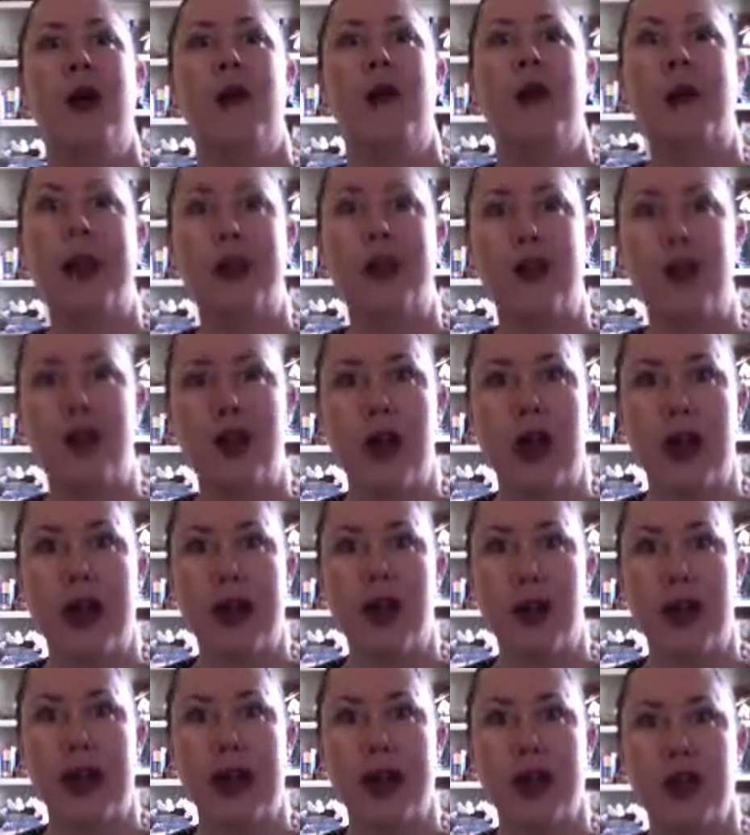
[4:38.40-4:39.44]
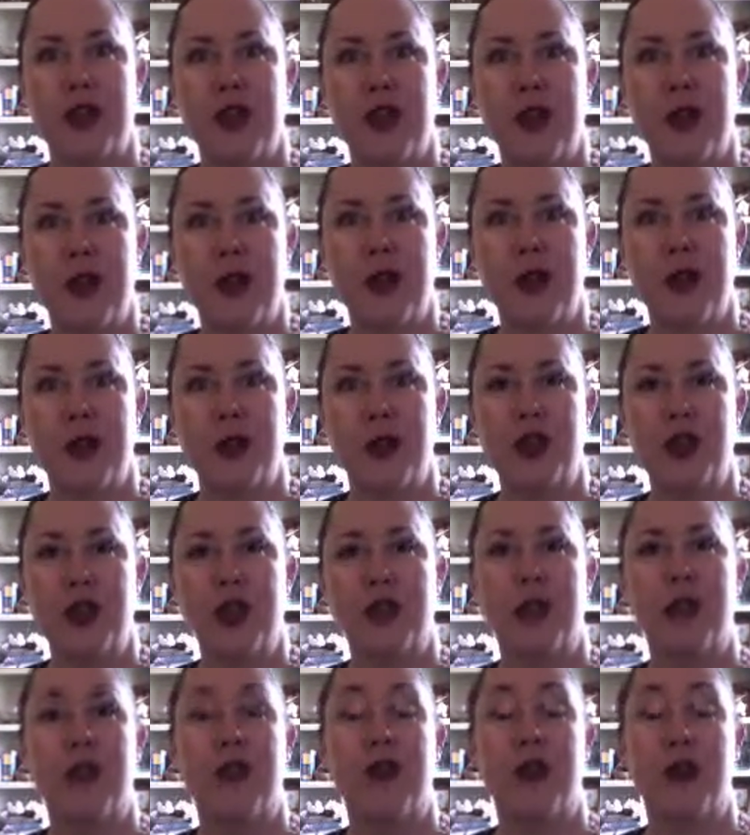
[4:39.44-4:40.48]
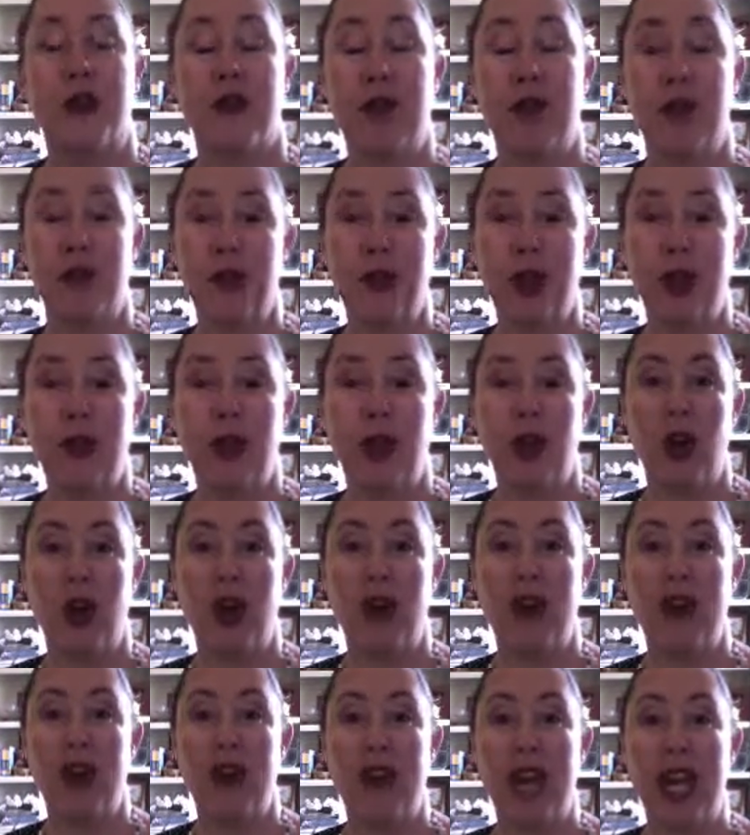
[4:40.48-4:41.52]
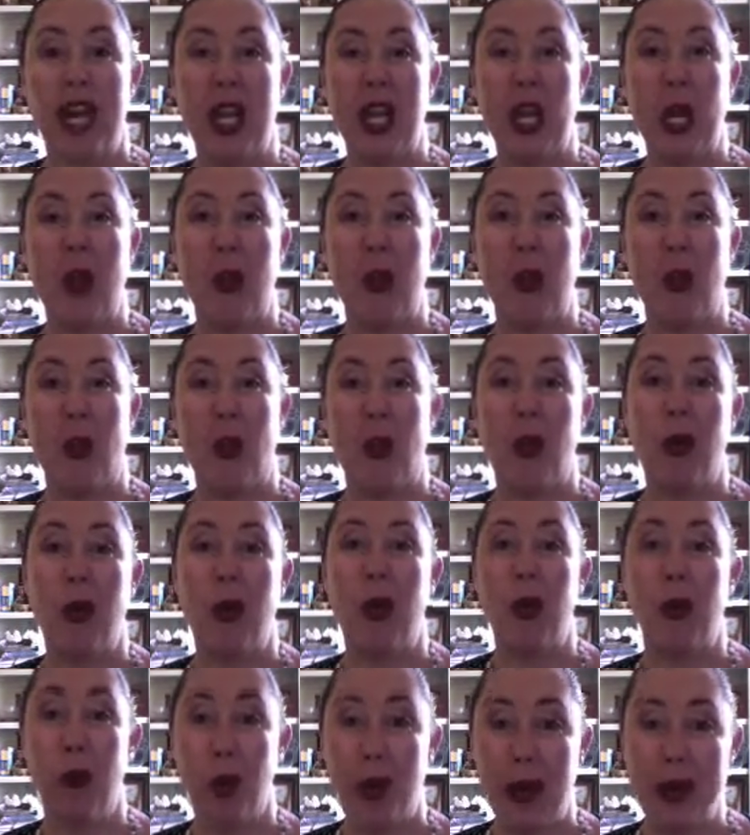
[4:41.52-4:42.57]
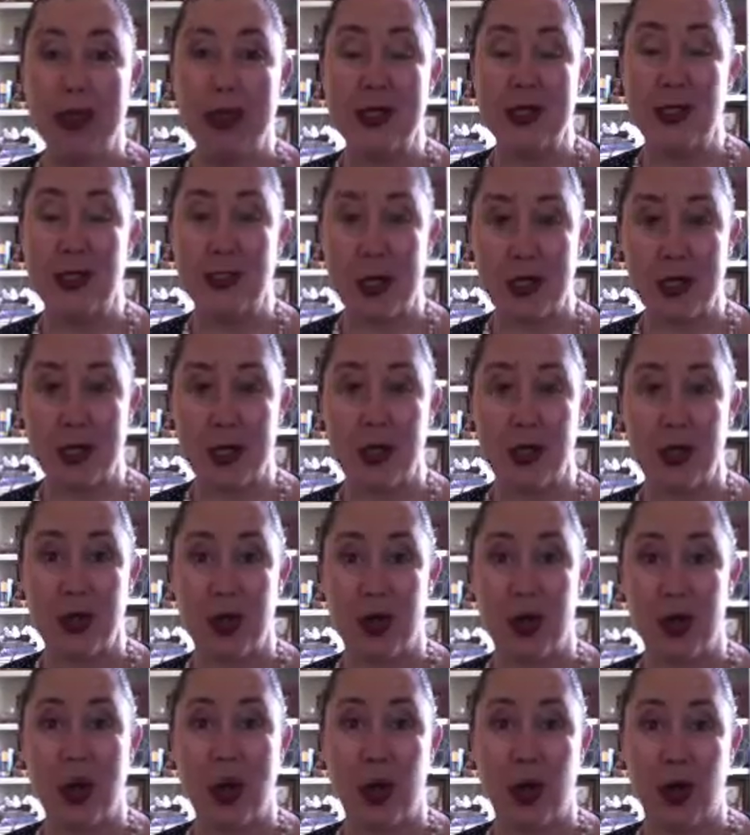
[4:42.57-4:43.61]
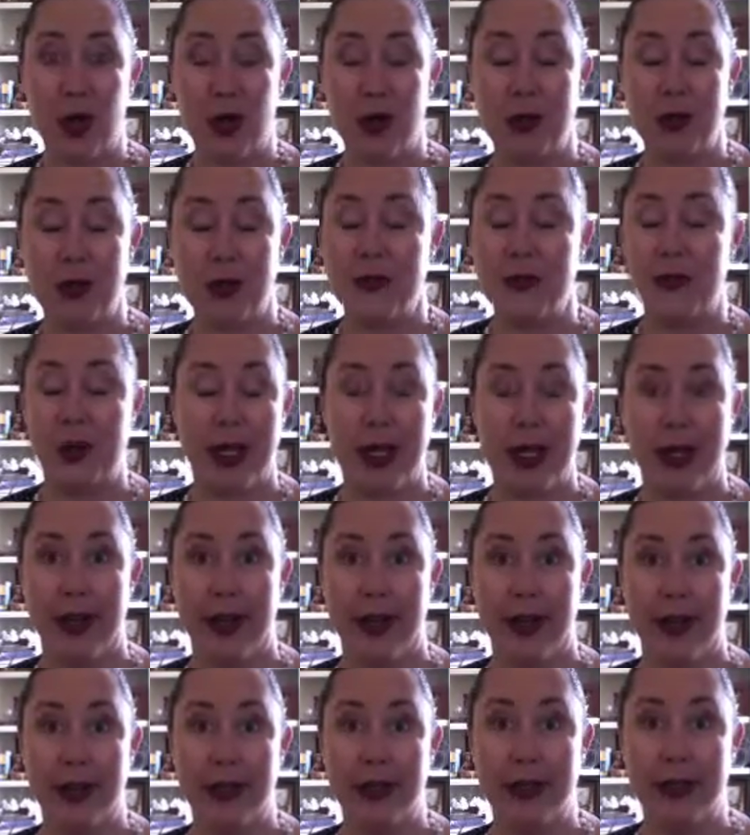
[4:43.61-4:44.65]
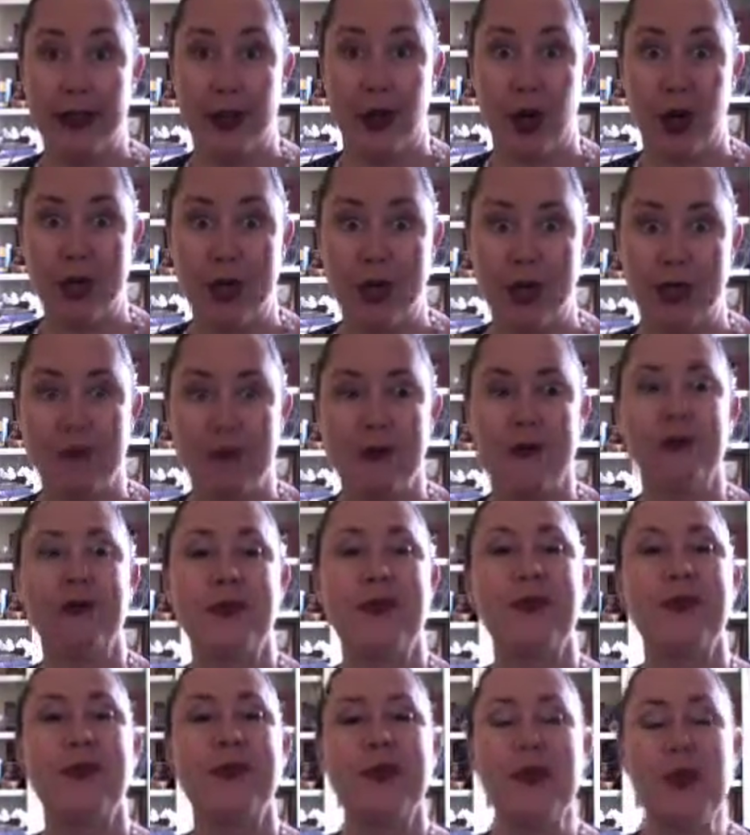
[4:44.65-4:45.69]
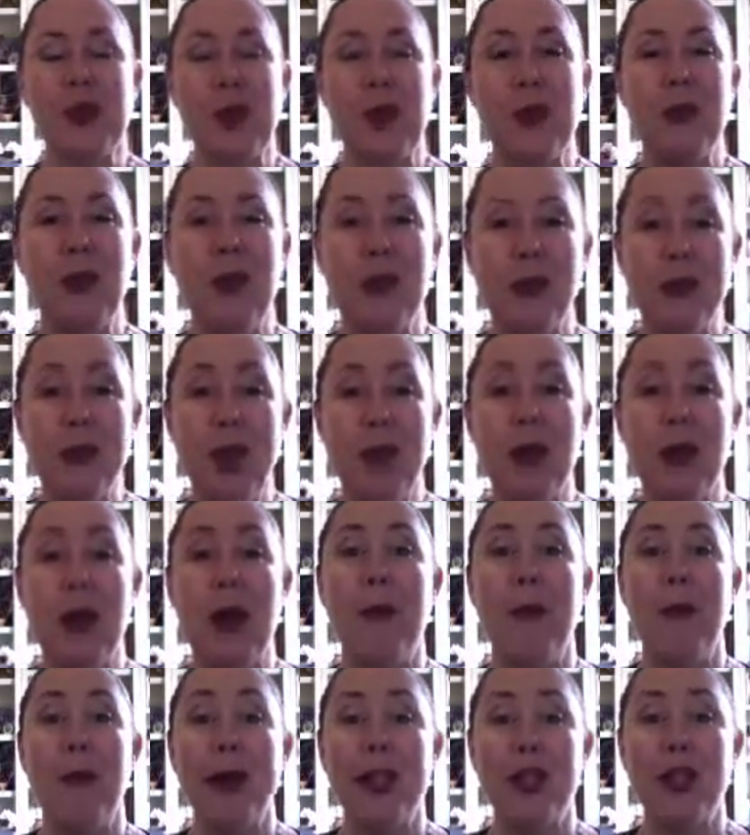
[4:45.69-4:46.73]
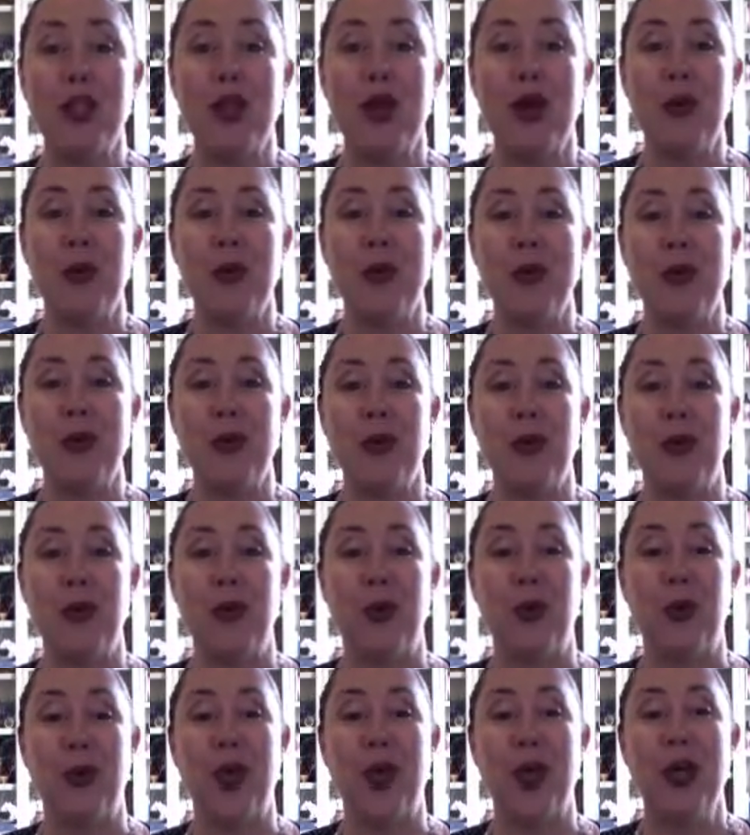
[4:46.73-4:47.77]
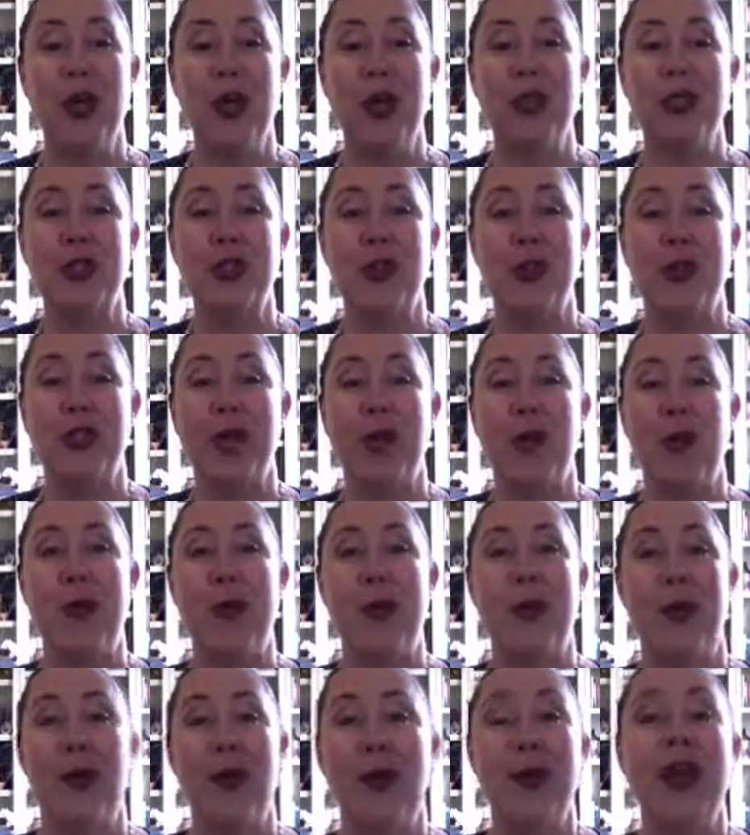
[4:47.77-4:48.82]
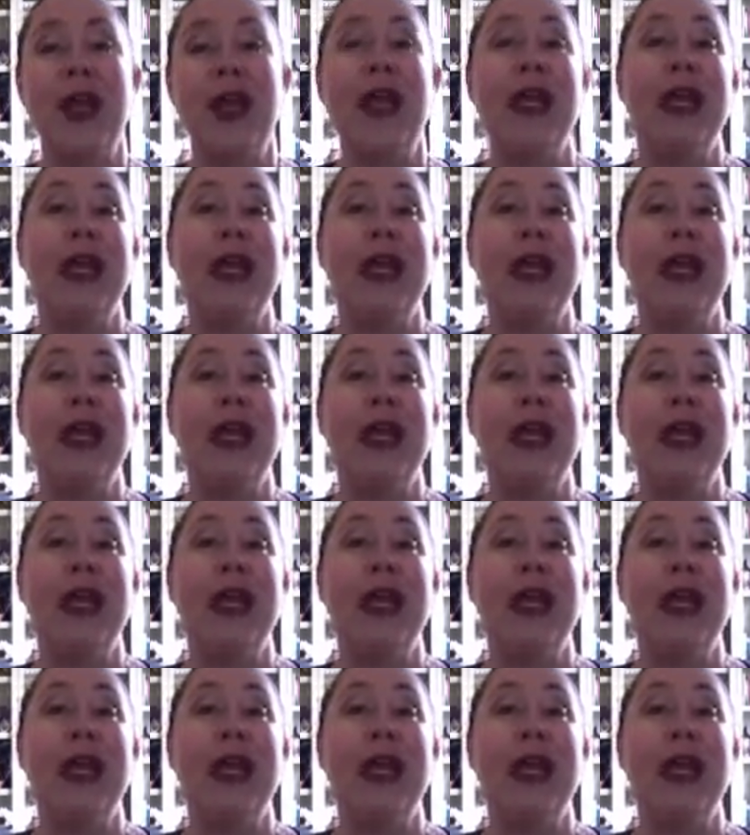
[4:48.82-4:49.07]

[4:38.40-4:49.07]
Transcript: Believe it or not, the past few years for our 5th grade program, I've had more boys register than girls. I know, it's crazy. But we'll talk about much, much more during that webinar.